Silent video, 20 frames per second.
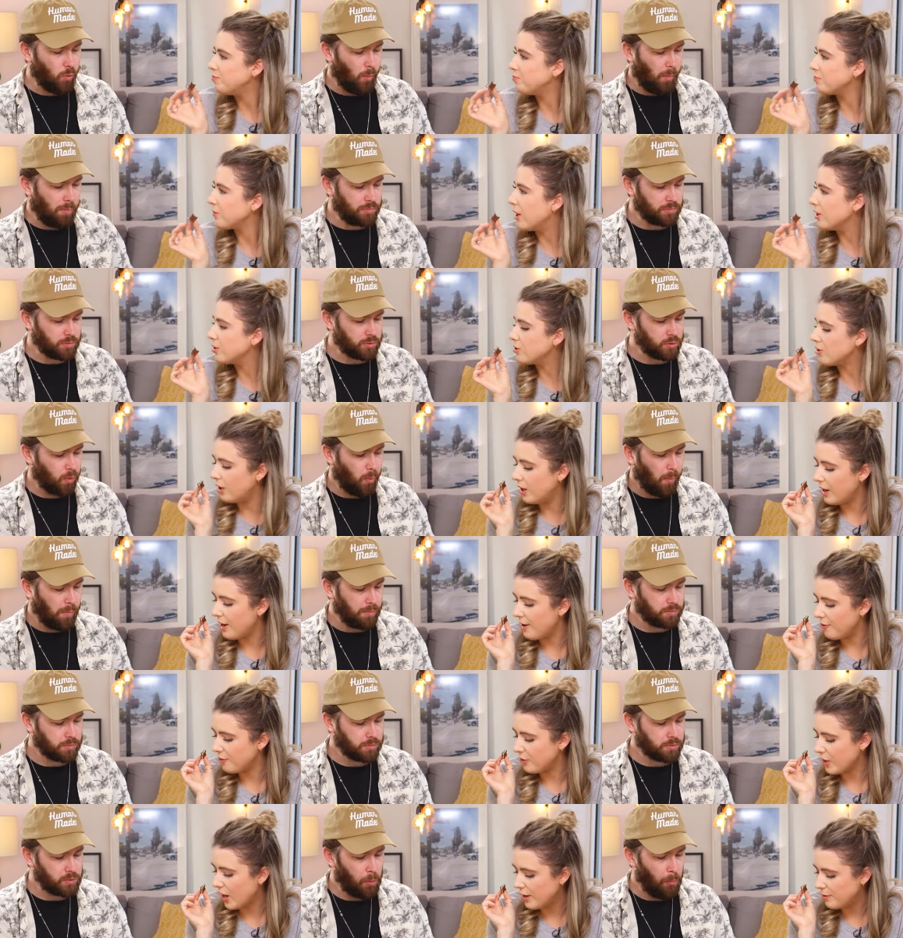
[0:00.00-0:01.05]
Speaker 1: And that's got a layer
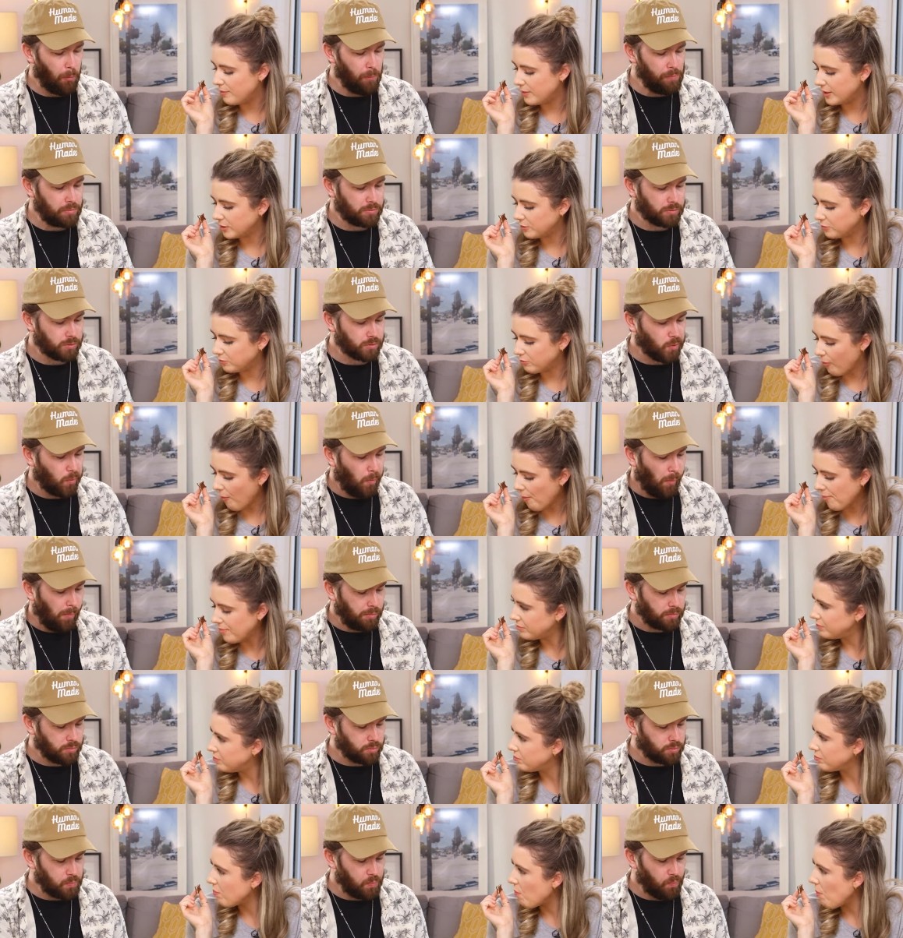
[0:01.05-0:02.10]
of caramel
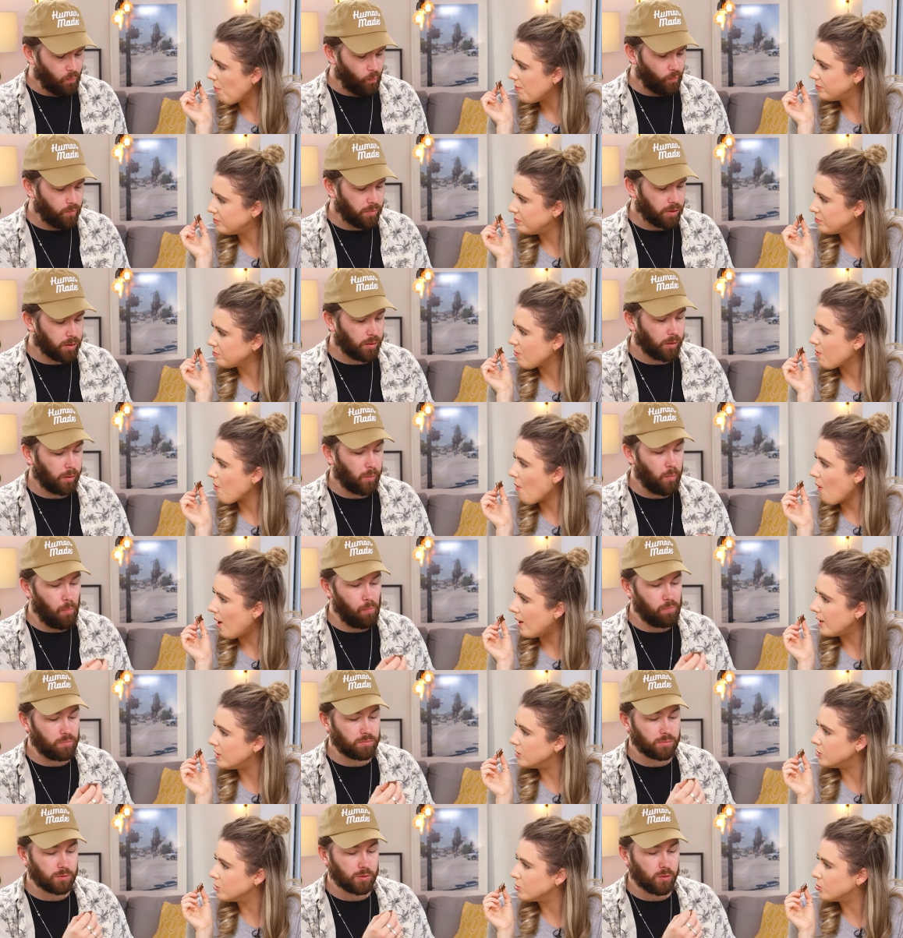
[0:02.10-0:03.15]
mm.
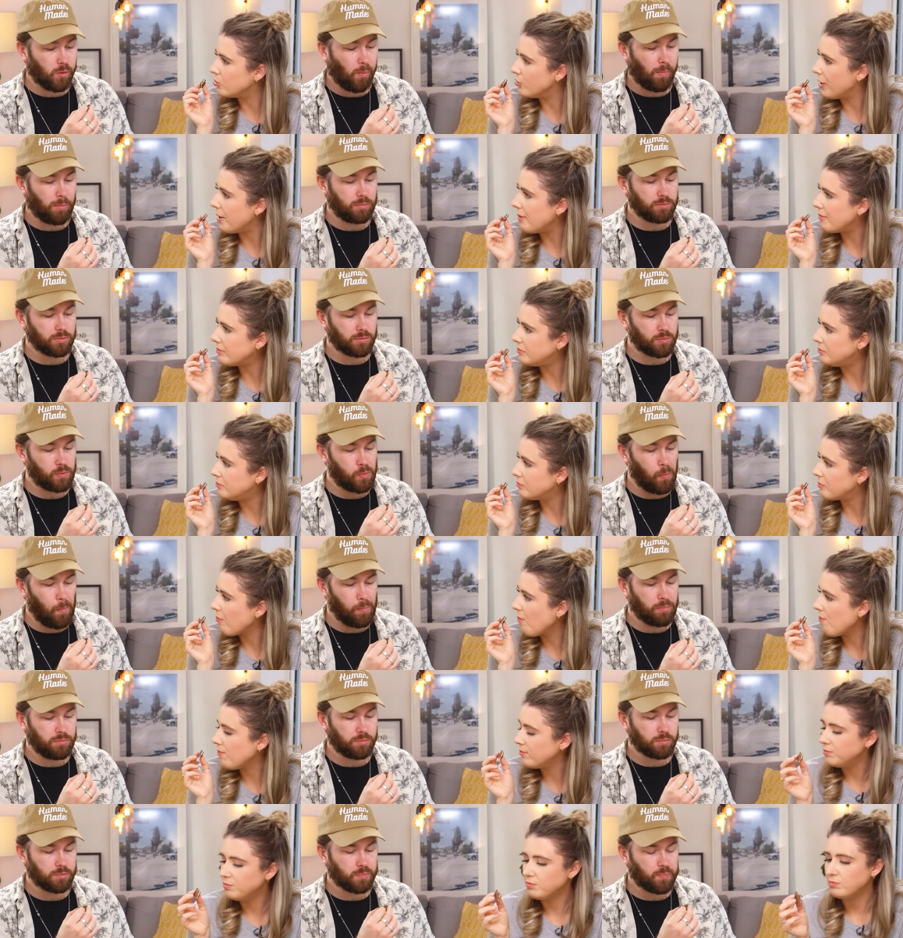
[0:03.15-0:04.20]
and cream.
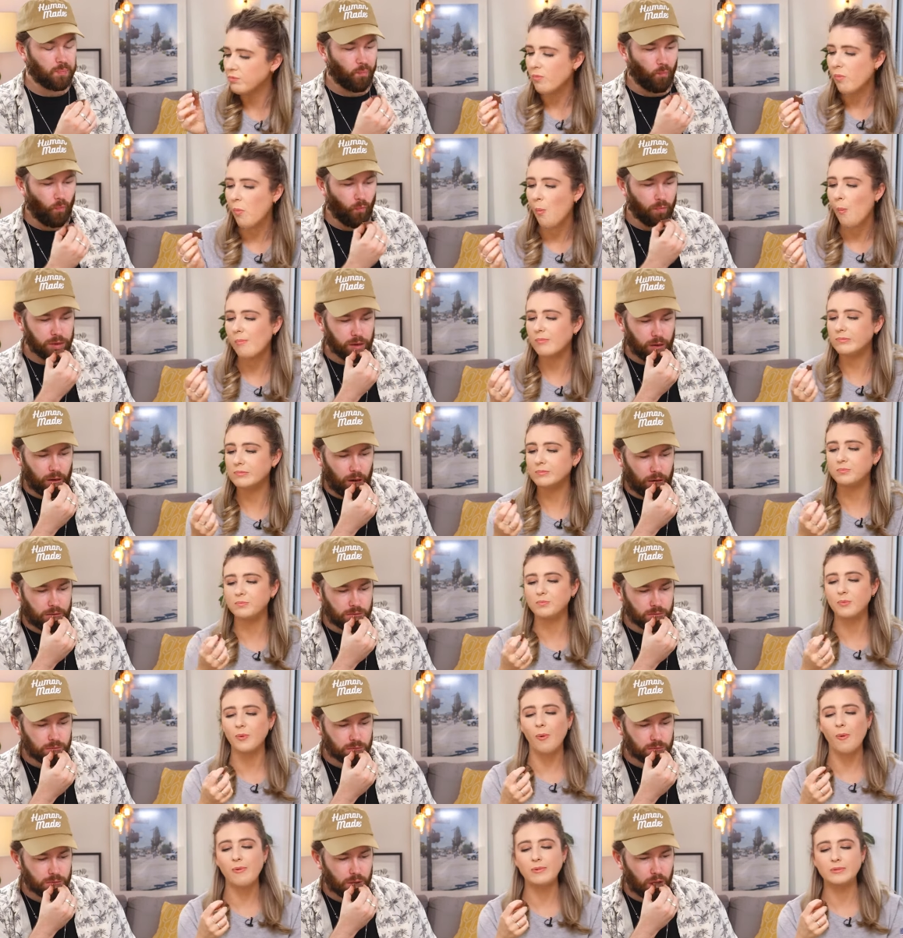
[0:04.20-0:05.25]

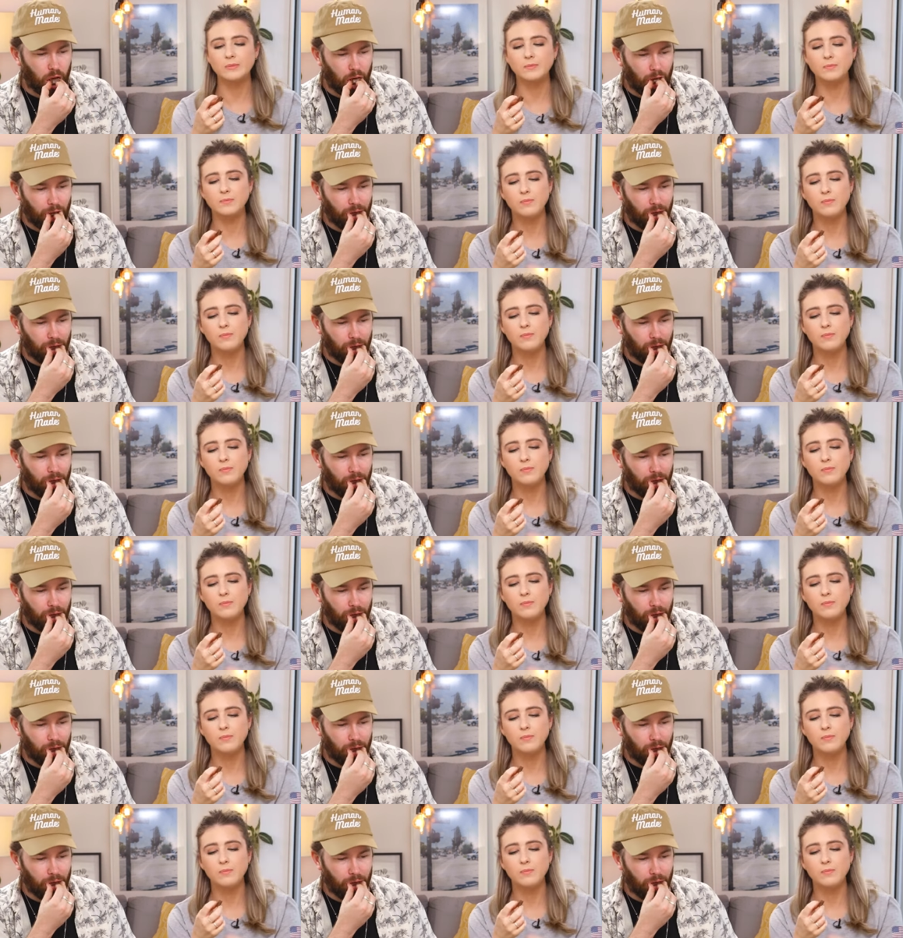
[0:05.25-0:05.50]
Mmm.